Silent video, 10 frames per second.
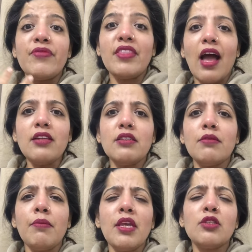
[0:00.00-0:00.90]
That
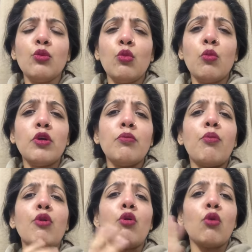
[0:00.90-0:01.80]
makes a woman
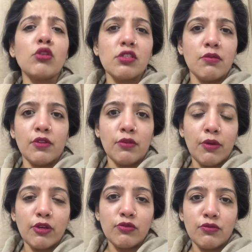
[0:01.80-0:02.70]
blossom in the
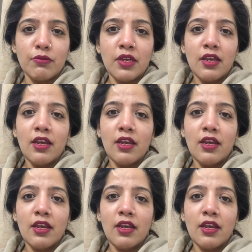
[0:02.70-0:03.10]
bedroom.